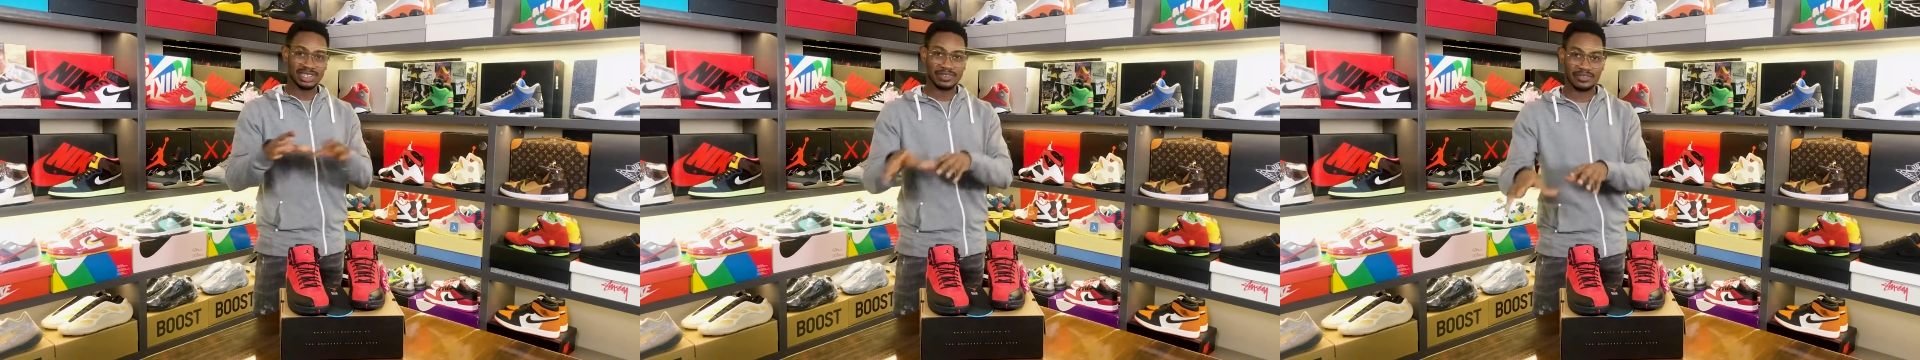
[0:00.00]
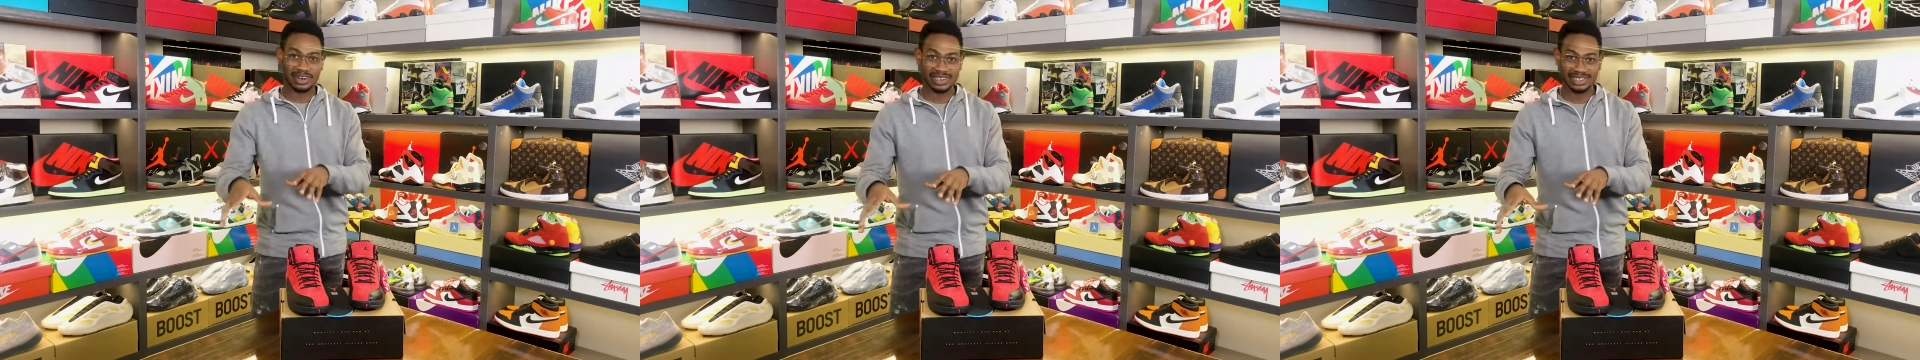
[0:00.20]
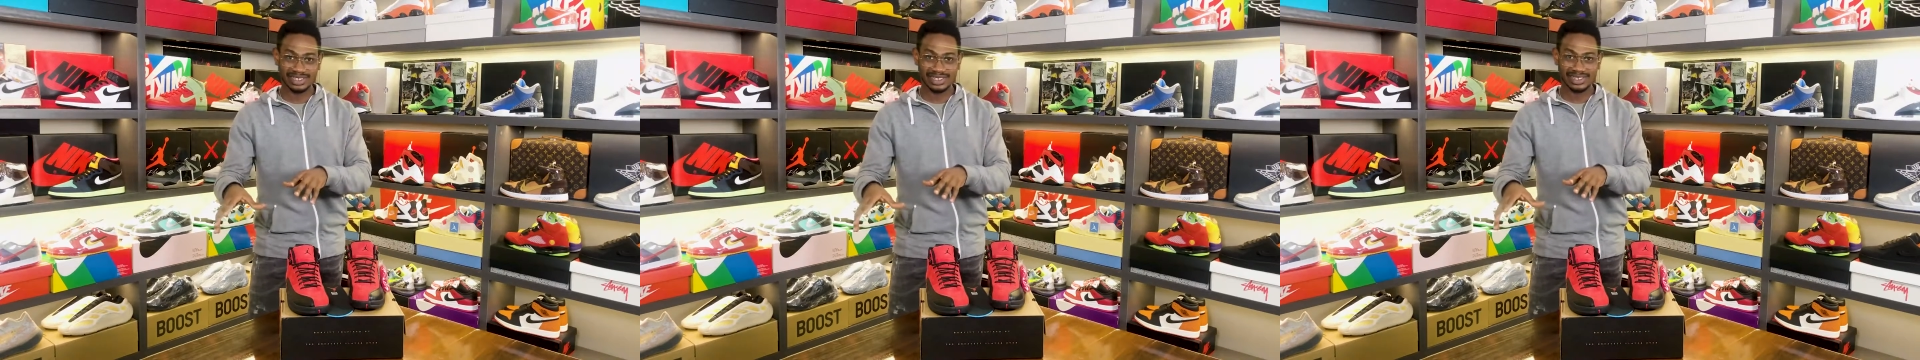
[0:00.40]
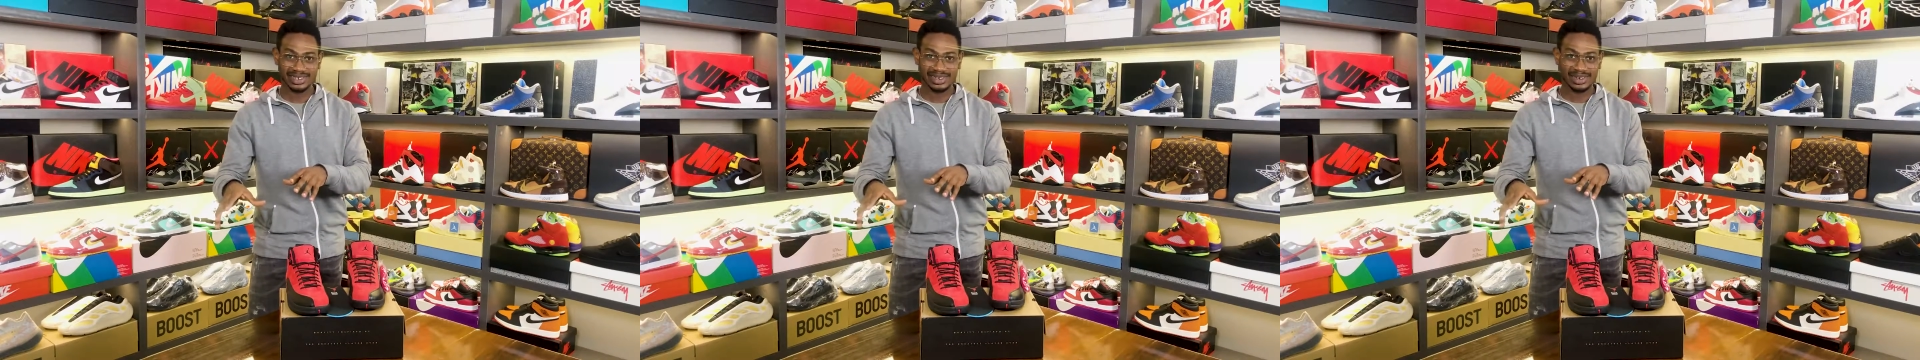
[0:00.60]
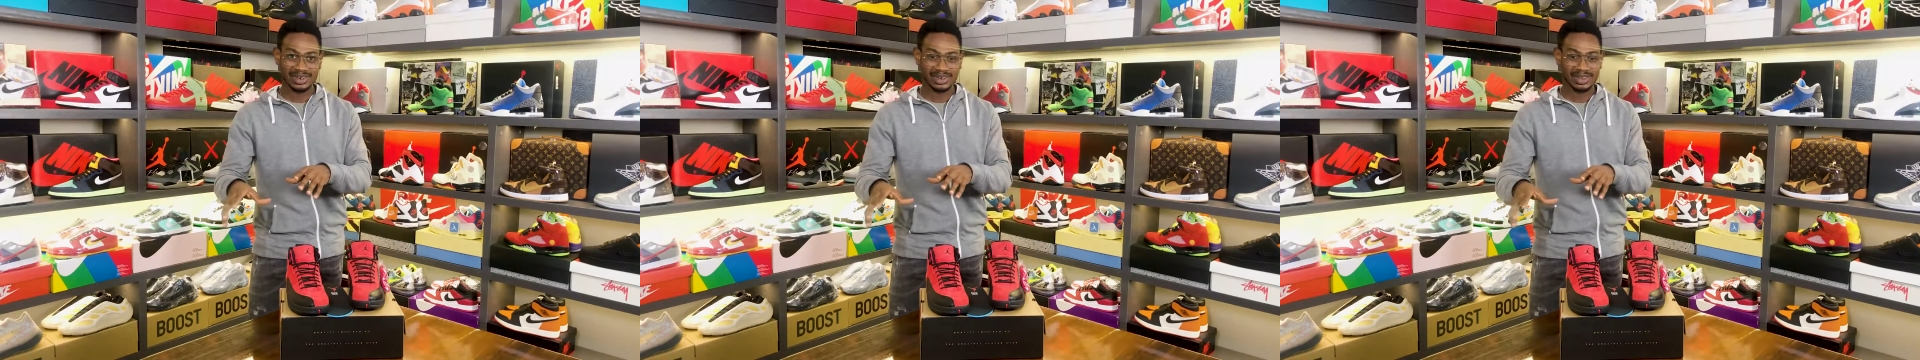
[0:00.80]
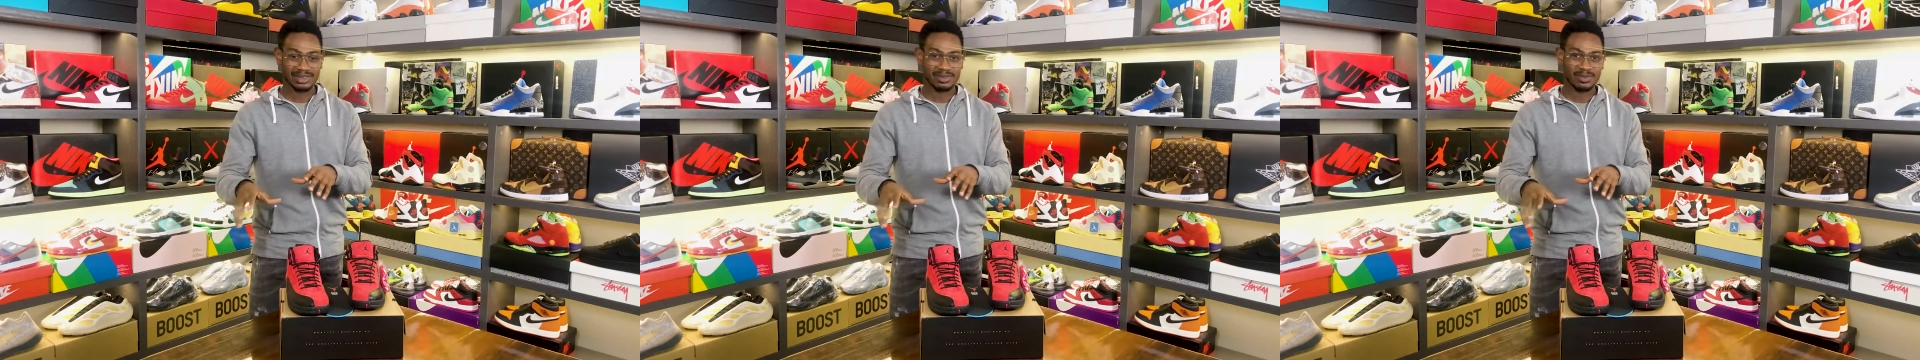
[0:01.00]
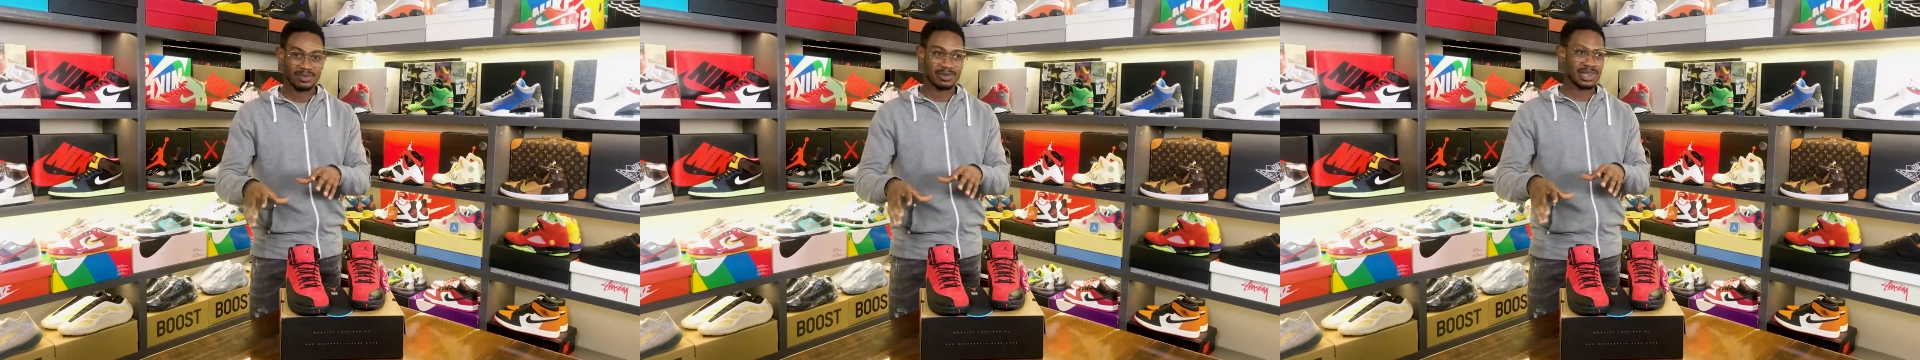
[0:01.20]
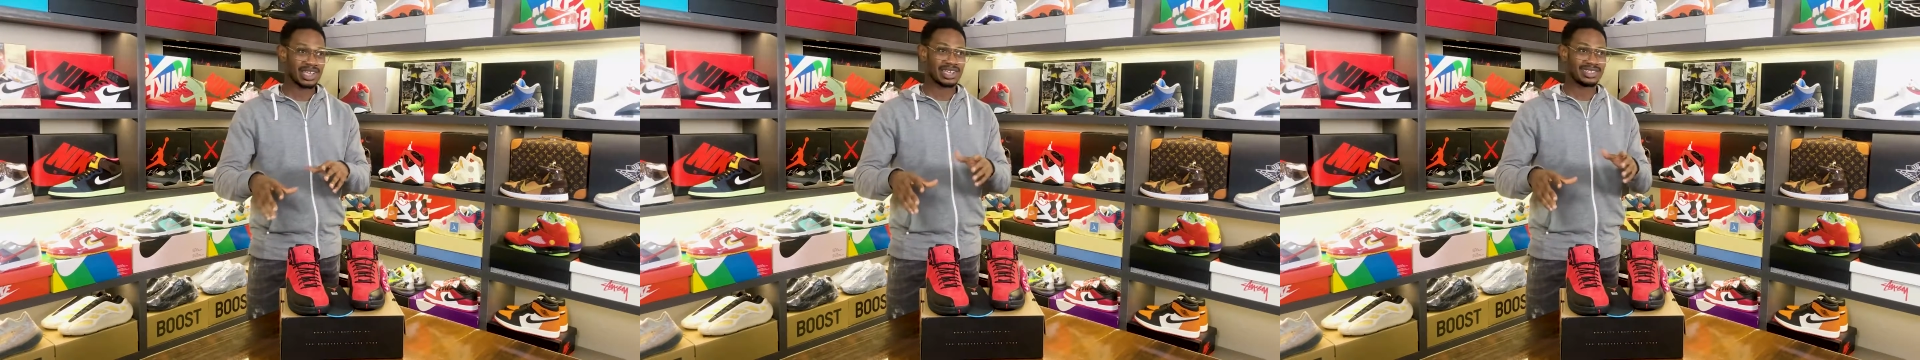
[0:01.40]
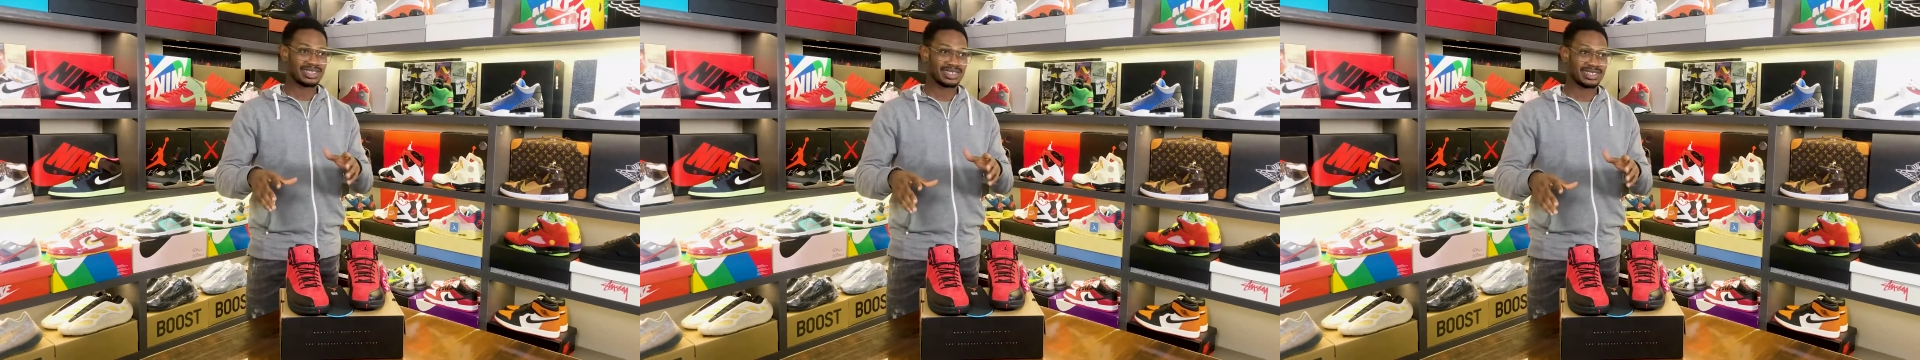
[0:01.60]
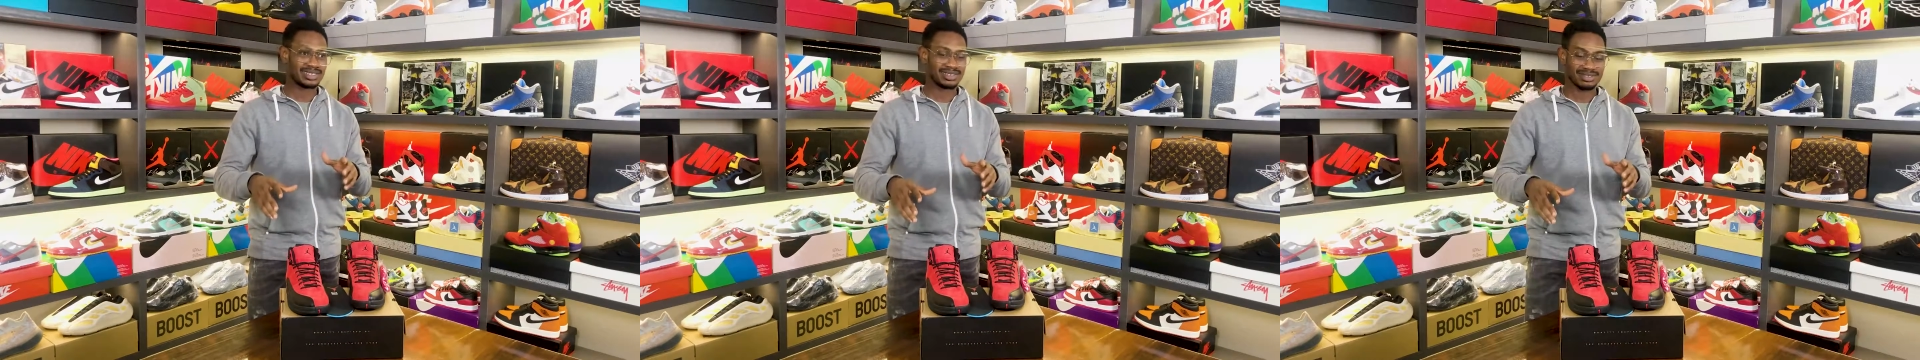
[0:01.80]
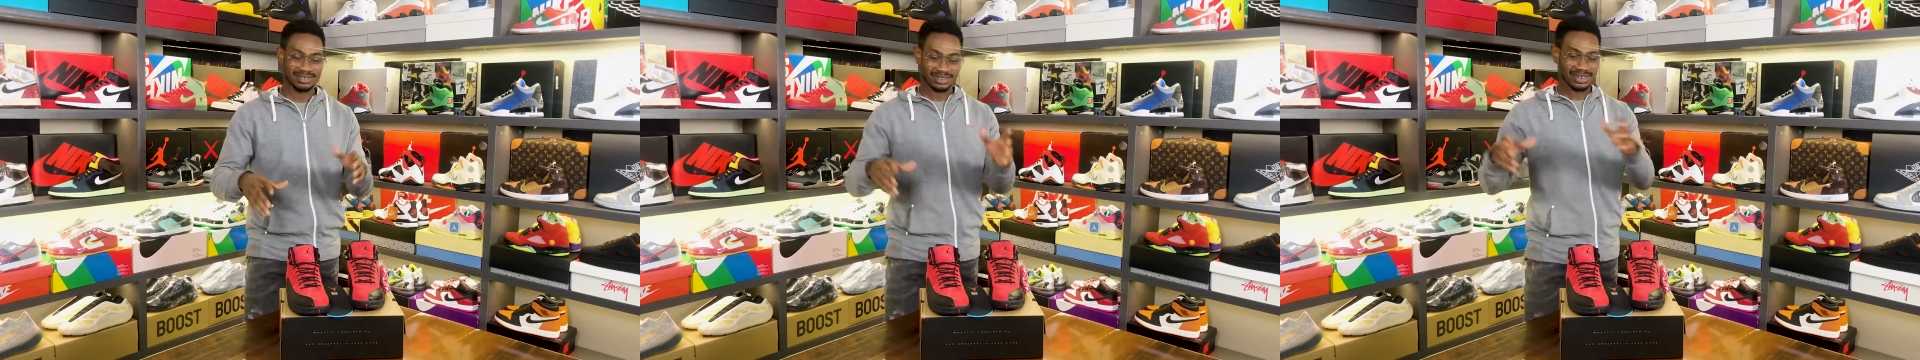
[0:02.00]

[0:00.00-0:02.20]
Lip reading: different because